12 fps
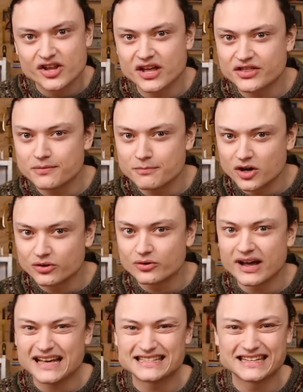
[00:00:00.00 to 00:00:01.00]
that the model
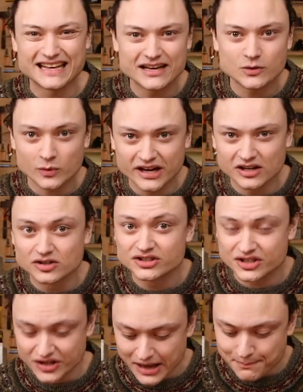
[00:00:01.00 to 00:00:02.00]
has adhered well
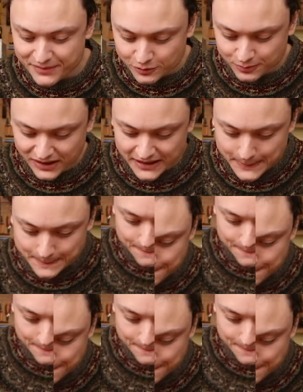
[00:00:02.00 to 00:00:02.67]
to that build plate.